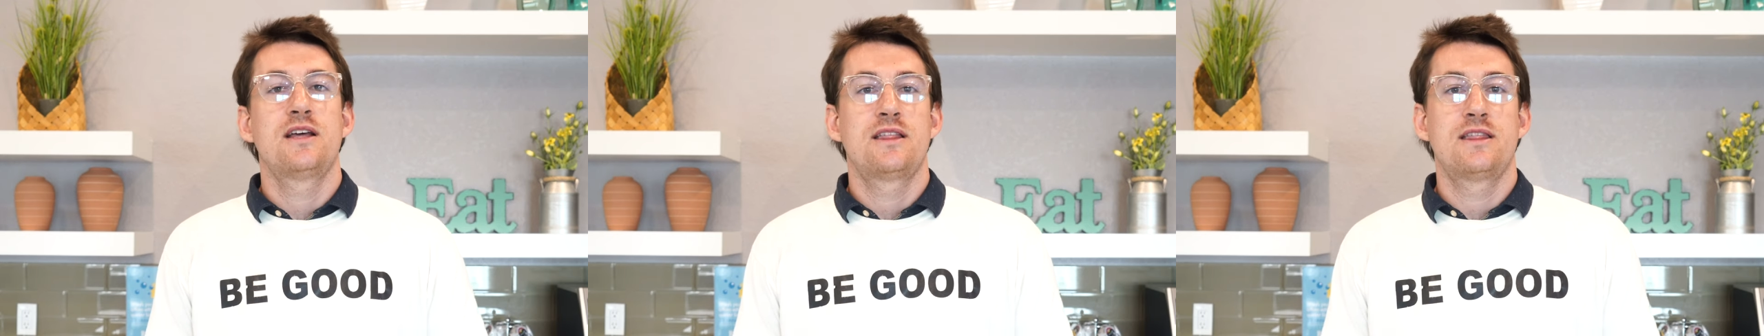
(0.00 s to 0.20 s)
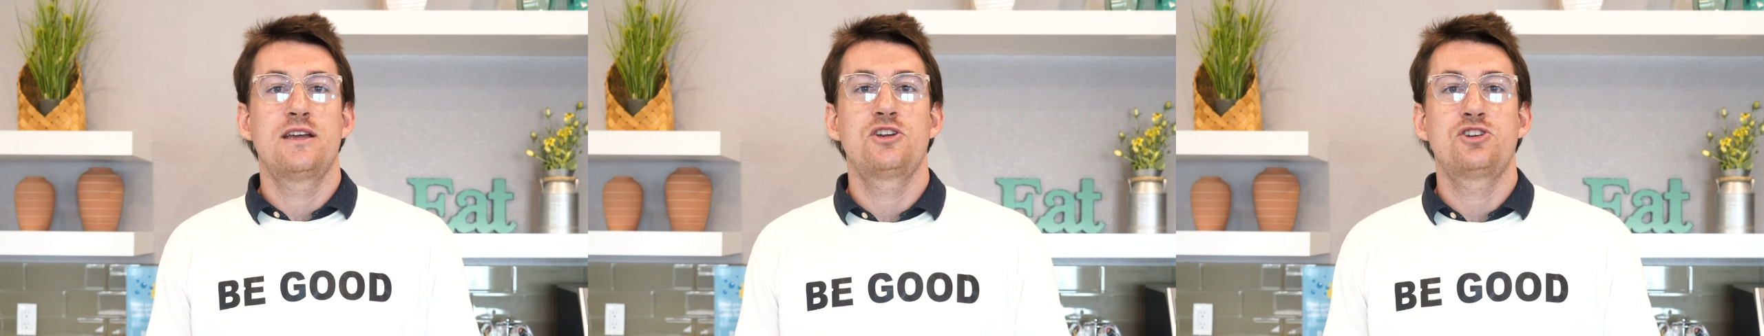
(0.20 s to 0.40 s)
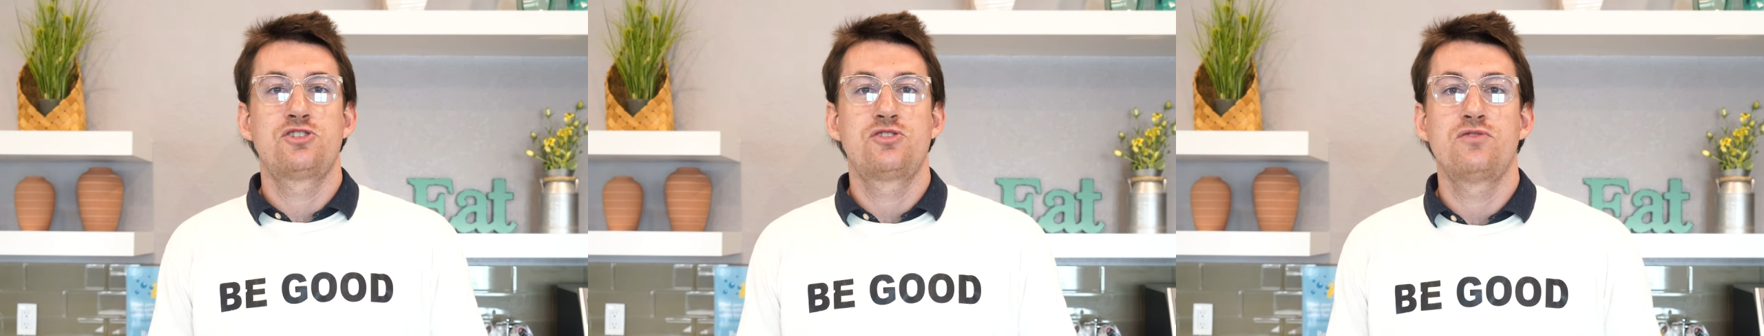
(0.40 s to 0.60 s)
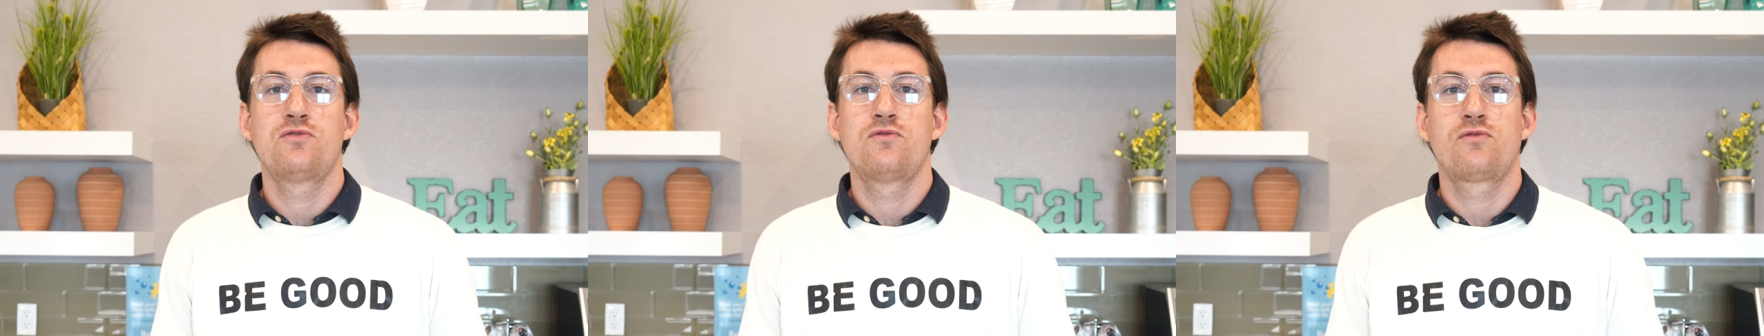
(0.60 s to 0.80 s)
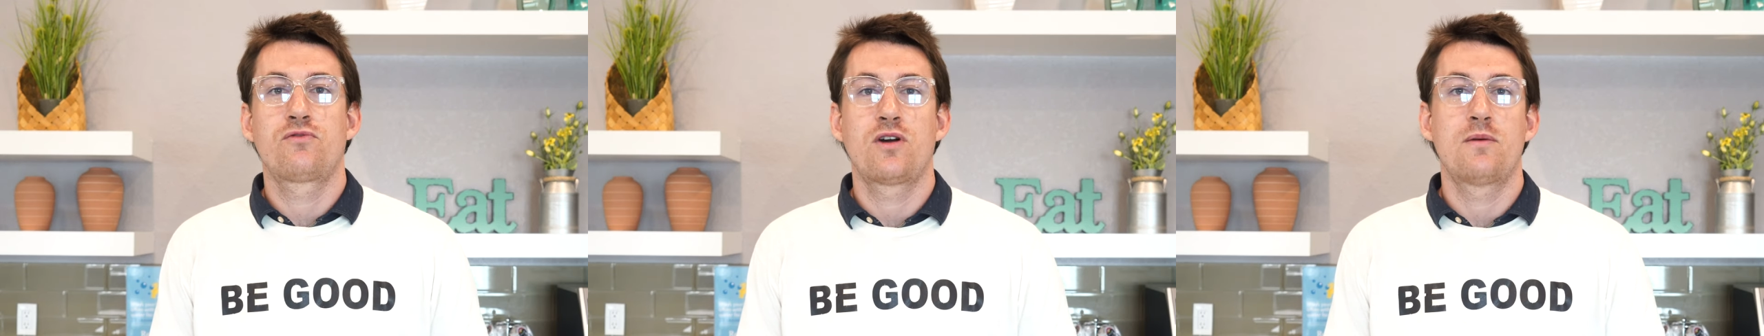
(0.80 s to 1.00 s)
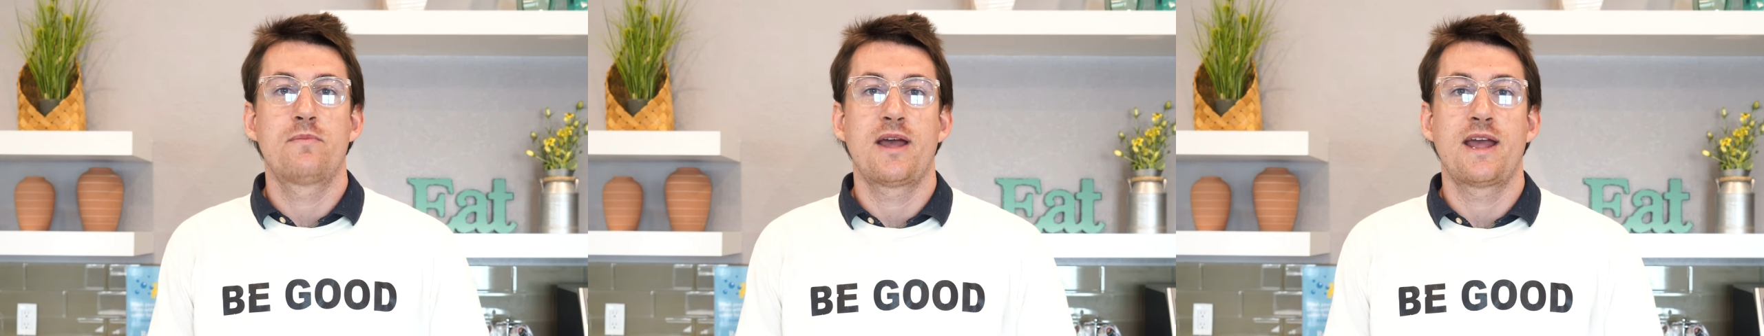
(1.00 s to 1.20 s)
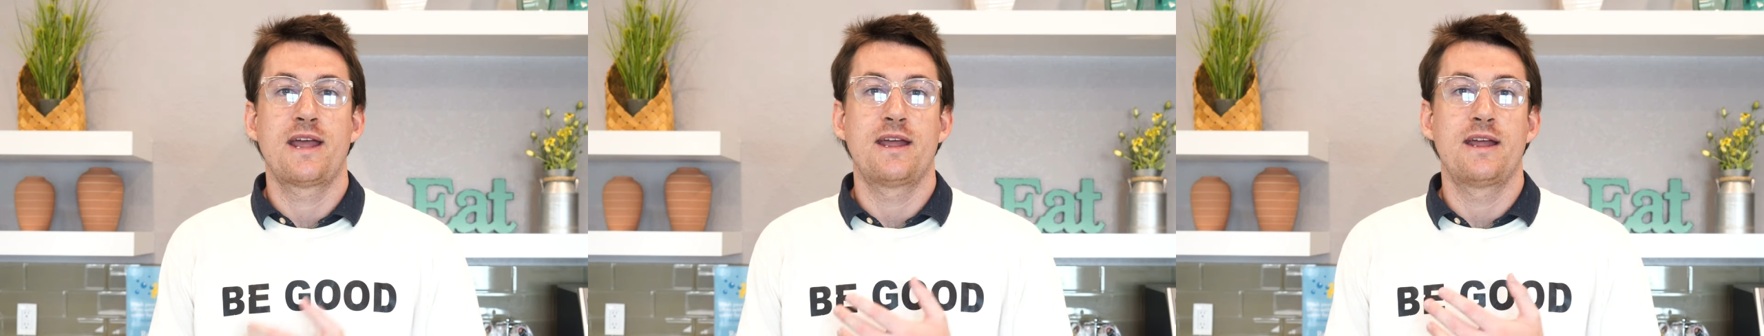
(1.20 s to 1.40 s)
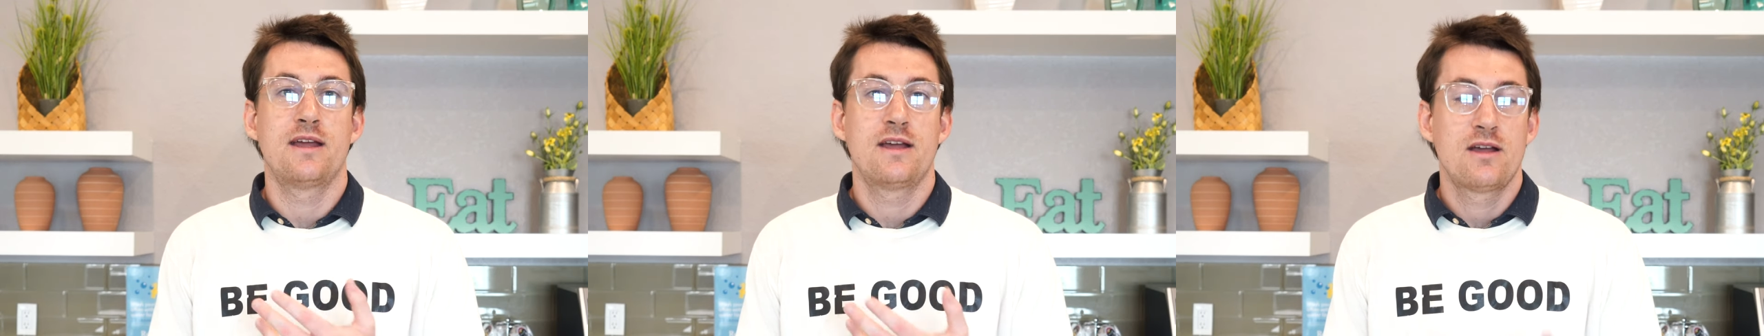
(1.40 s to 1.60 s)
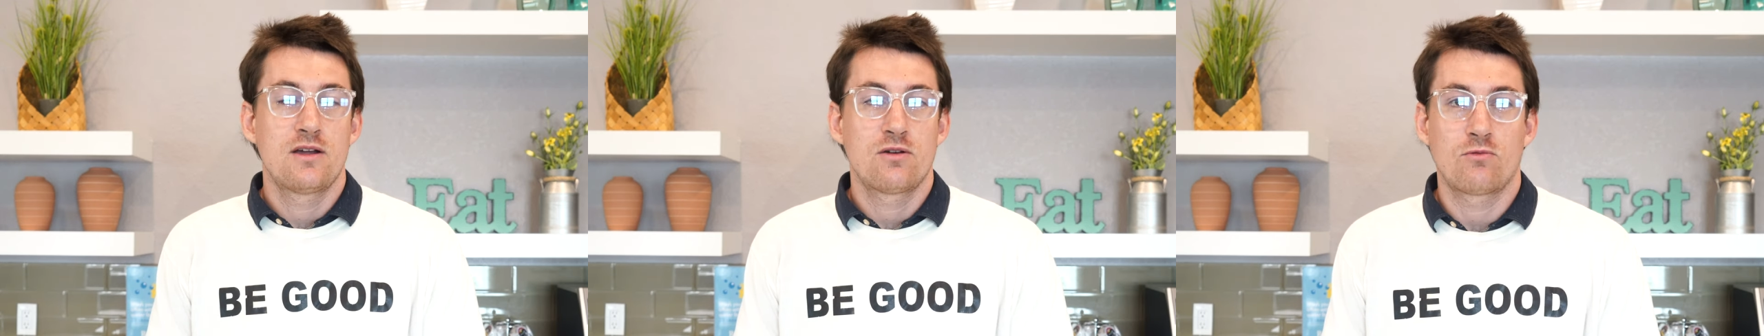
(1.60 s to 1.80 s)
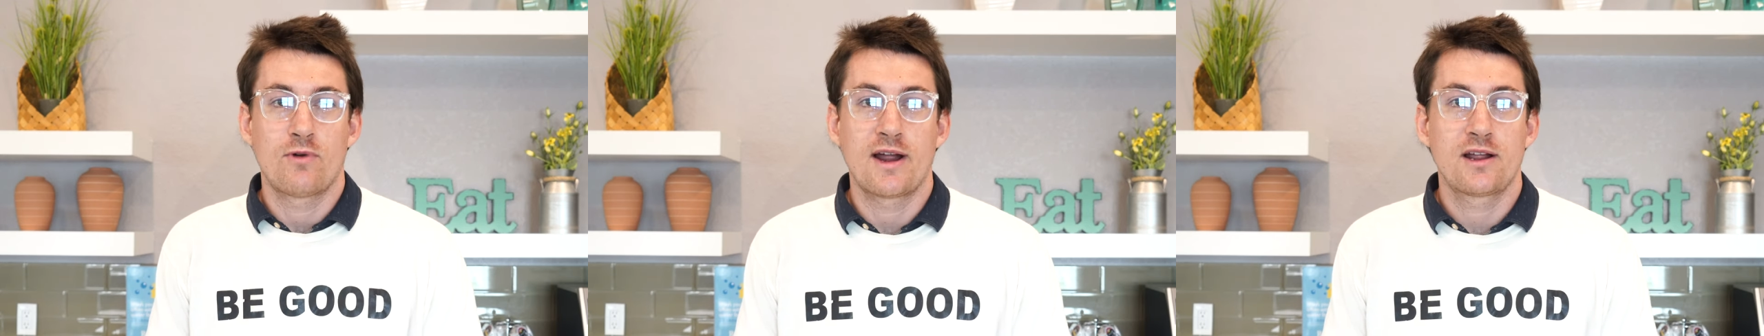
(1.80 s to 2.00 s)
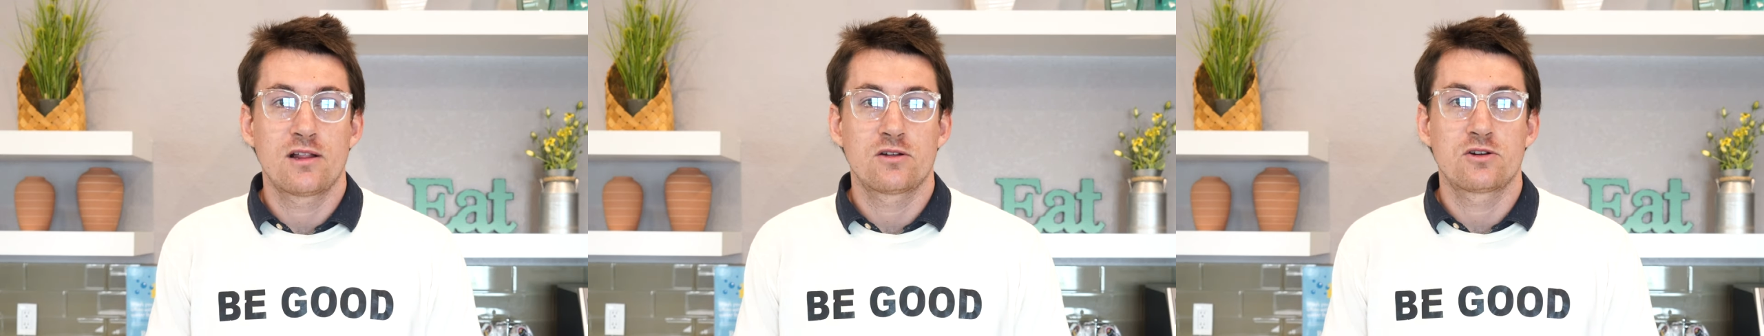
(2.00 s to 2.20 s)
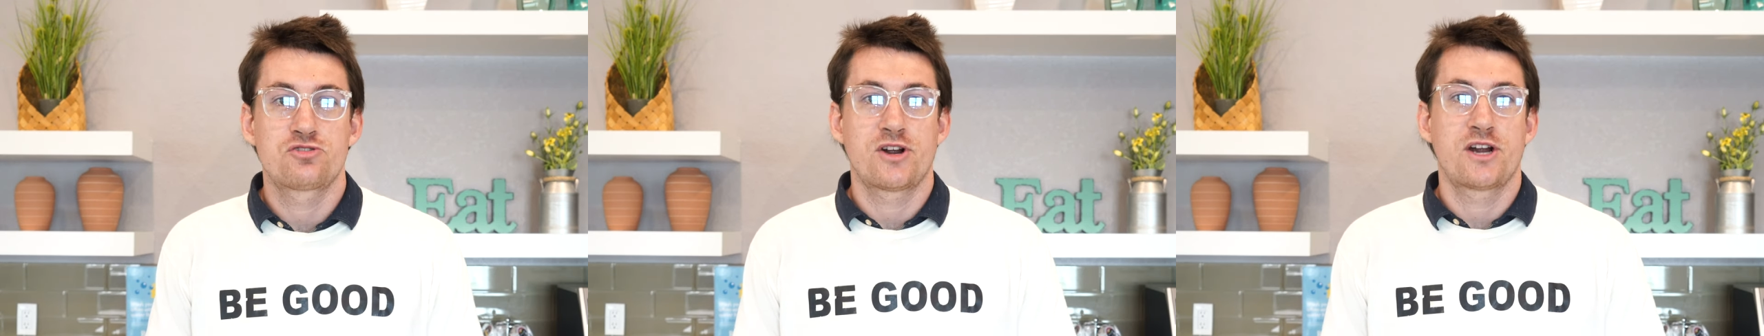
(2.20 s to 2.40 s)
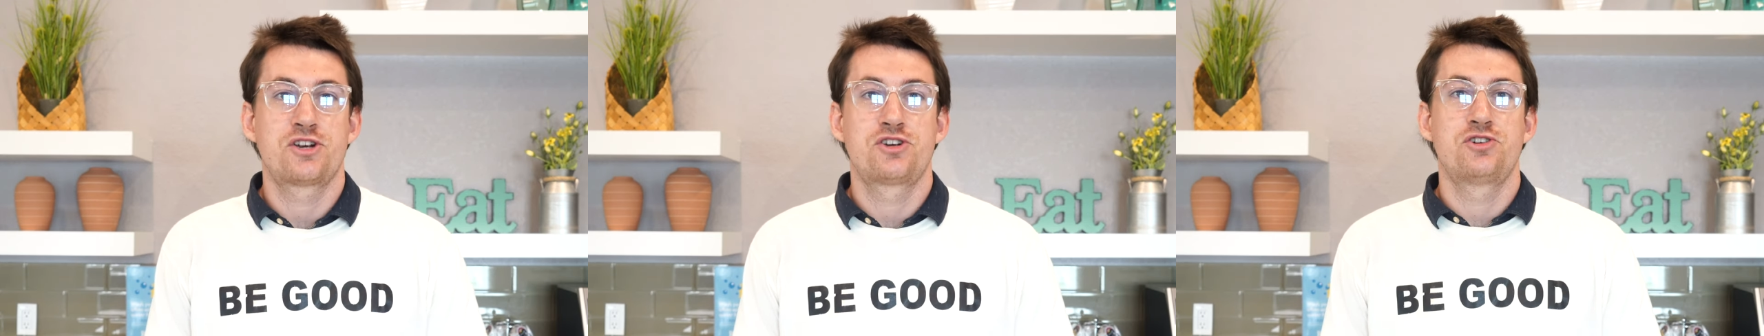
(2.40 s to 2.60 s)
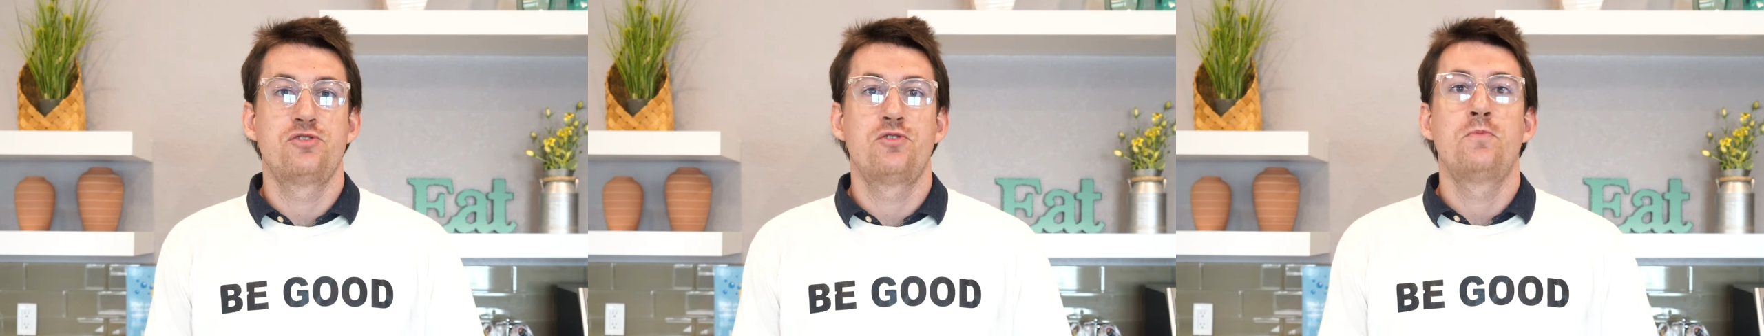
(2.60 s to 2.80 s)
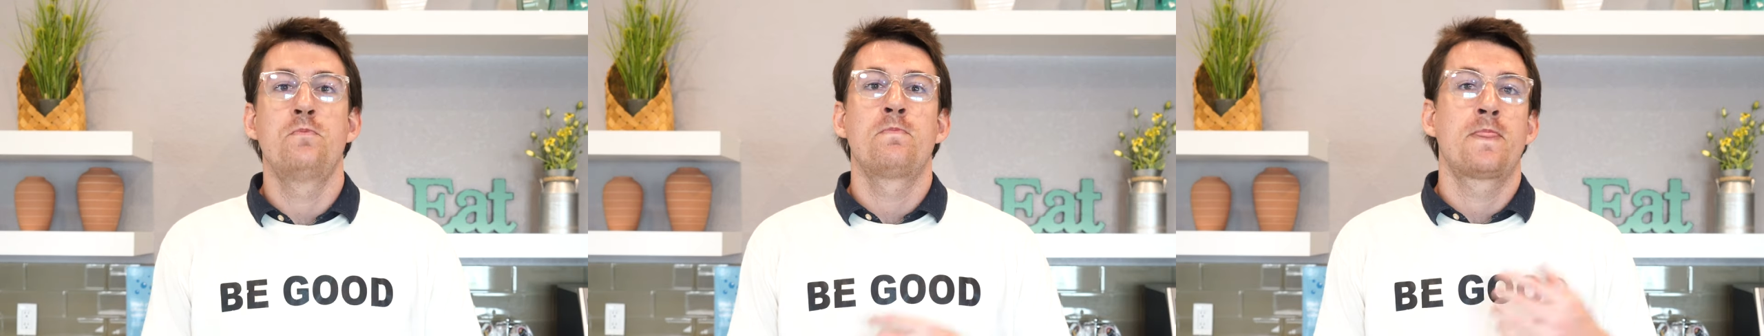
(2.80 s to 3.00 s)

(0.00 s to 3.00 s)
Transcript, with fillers: this shoe from a regular dress shoe